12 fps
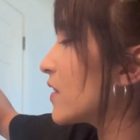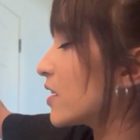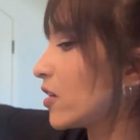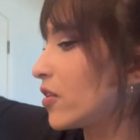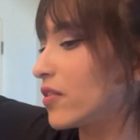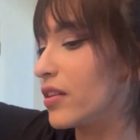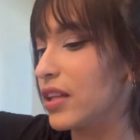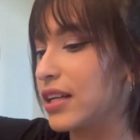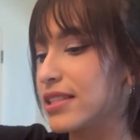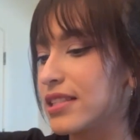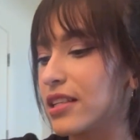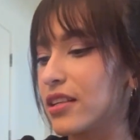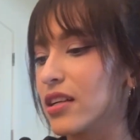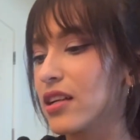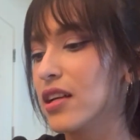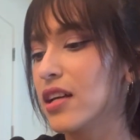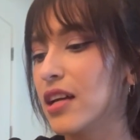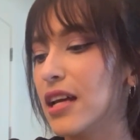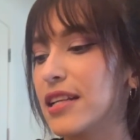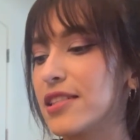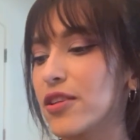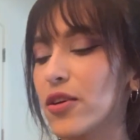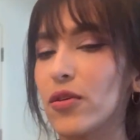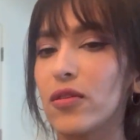then all the lines here. And
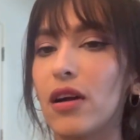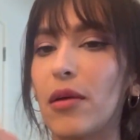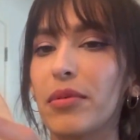so I'm